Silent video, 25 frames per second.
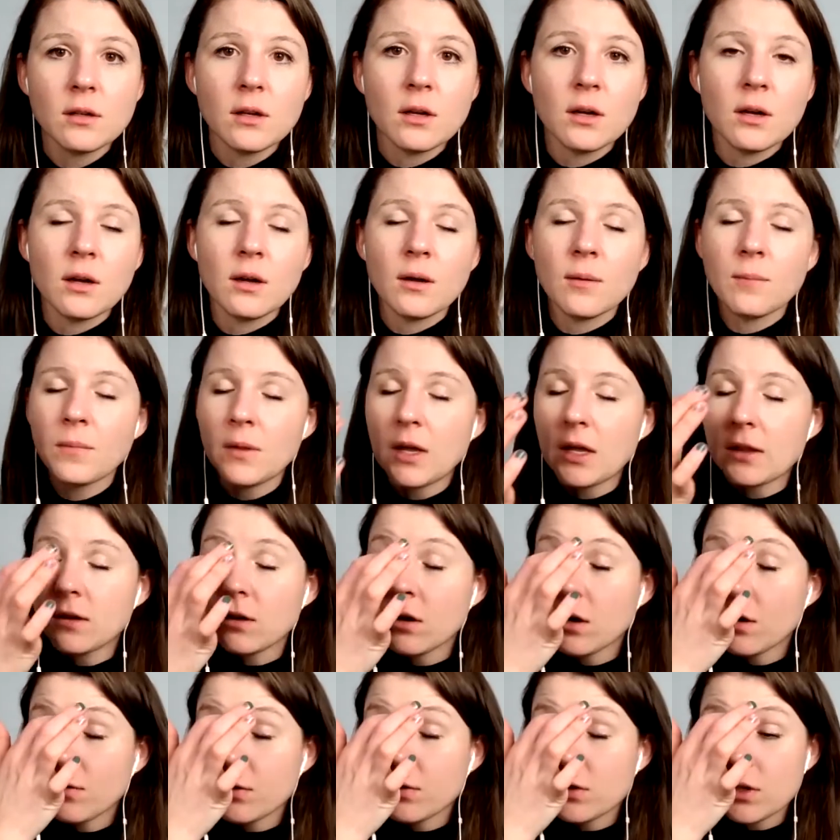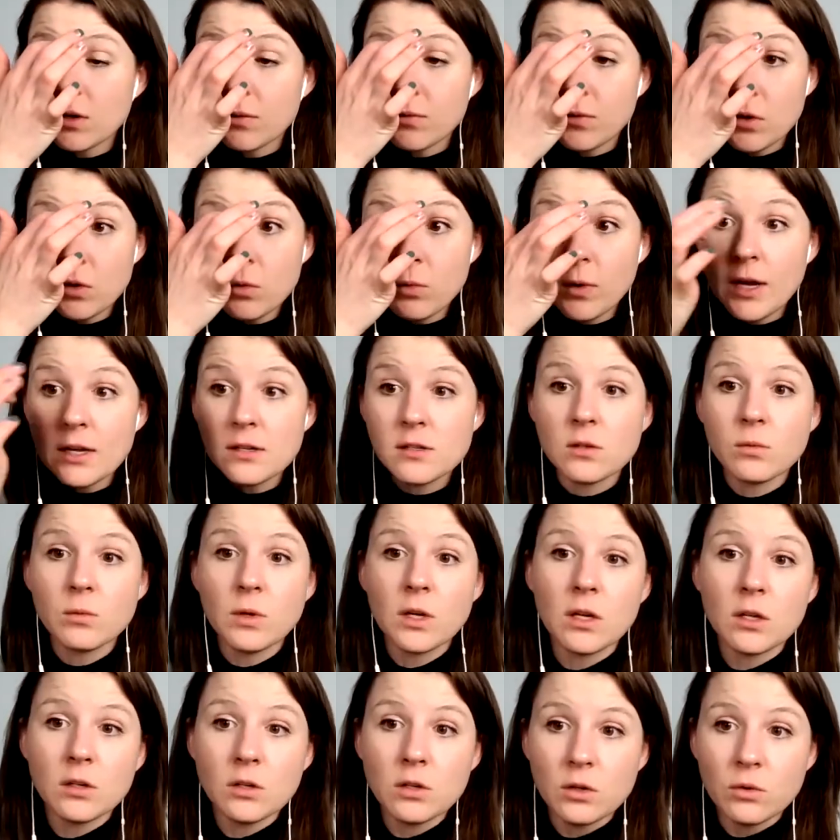And there are a few ways that we
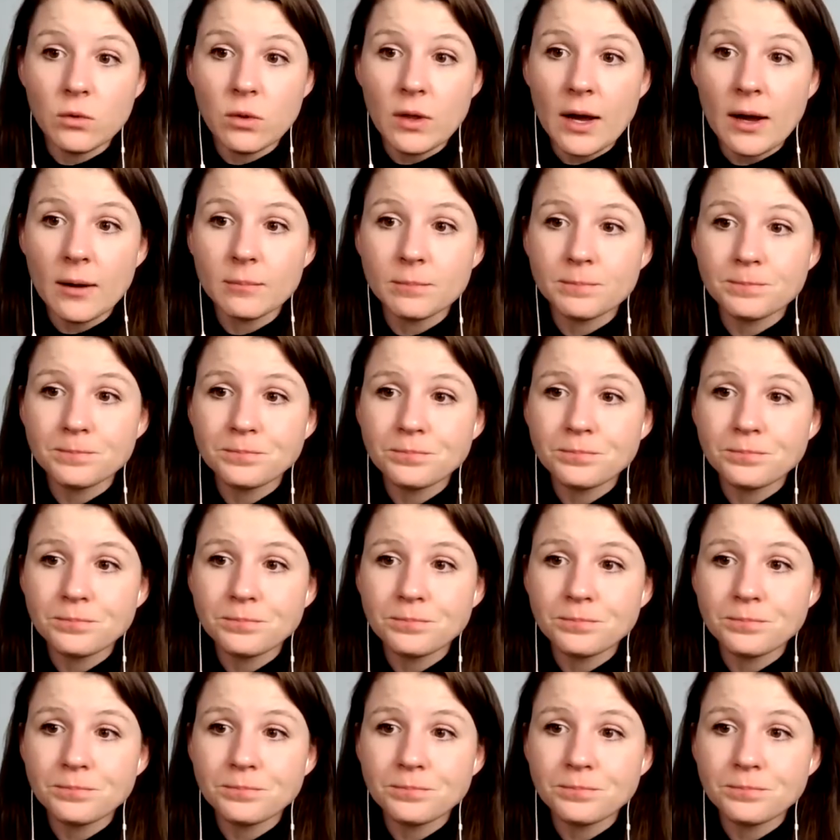can do that.